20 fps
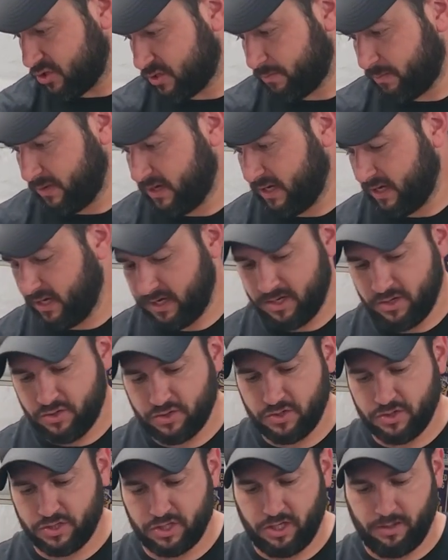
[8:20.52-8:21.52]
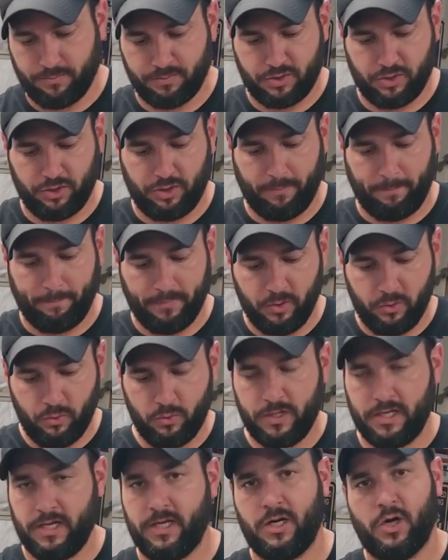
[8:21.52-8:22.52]
spinning engines up to the
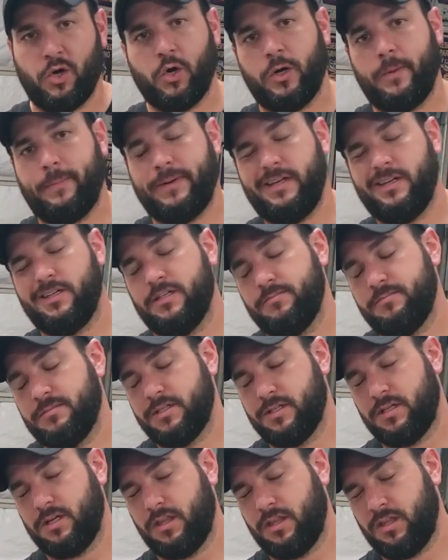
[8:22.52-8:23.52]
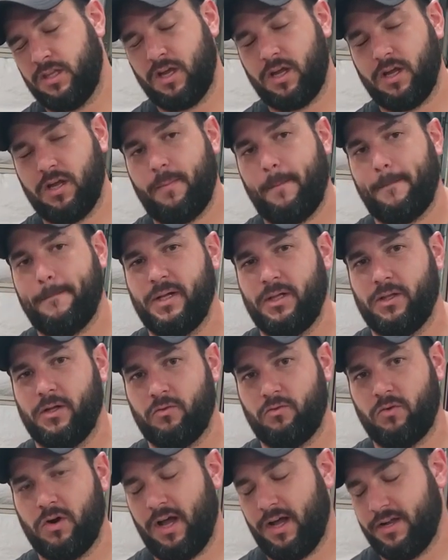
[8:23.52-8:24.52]
moon in R P Ms, then I think
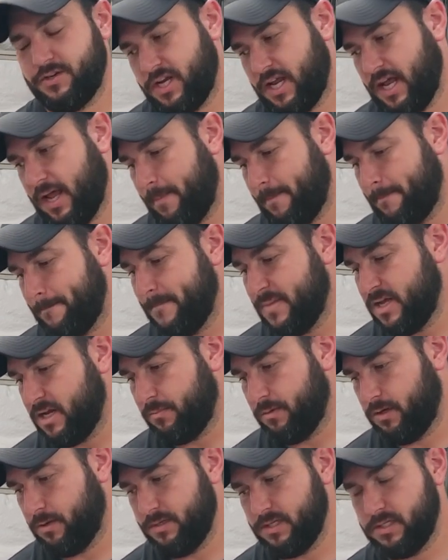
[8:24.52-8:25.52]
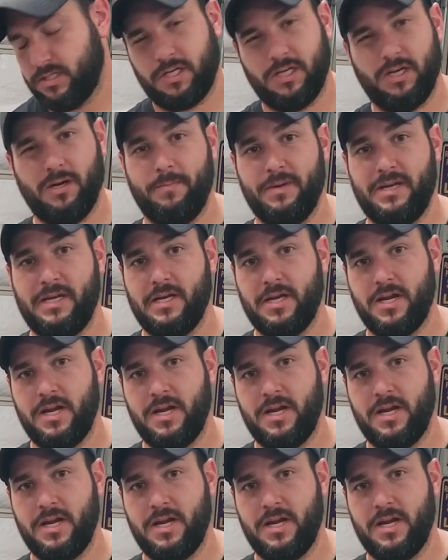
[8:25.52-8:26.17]
billet rods at minimum is going to be